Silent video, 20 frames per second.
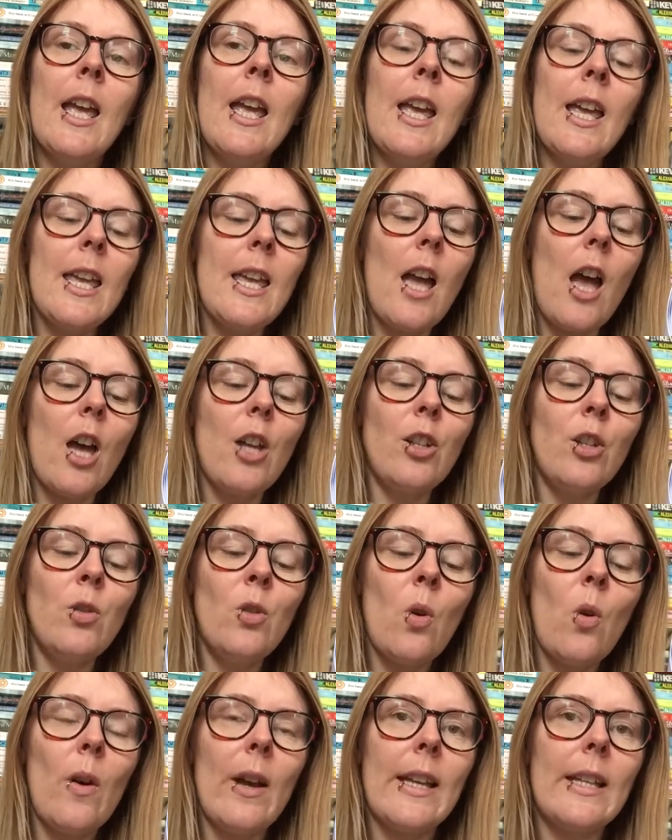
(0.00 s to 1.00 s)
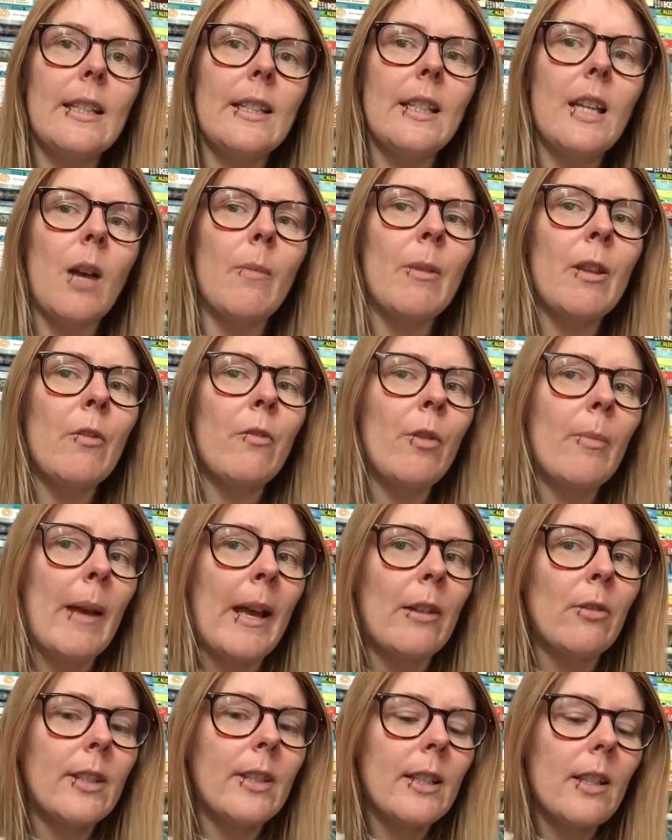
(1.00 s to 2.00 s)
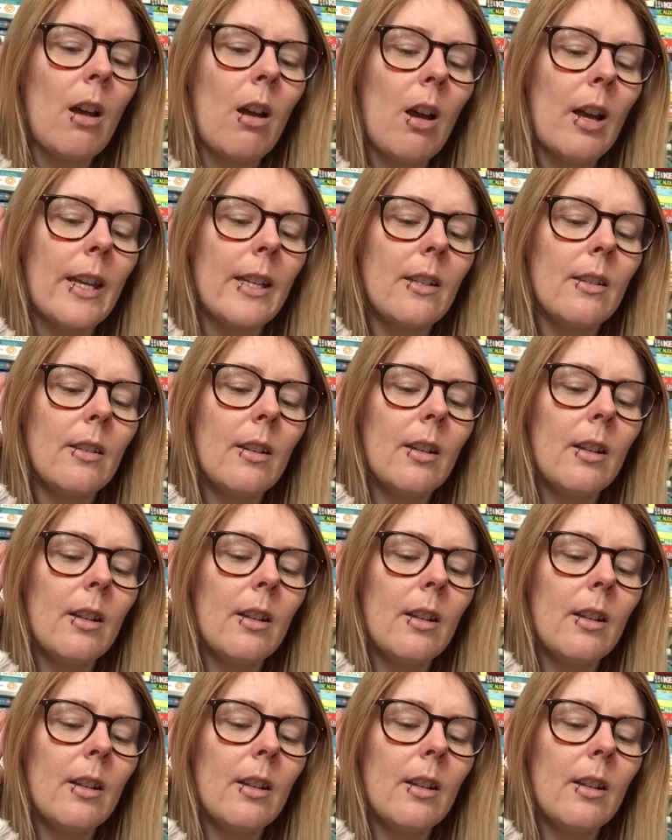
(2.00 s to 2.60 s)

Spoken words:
he heard a noise coming from outside.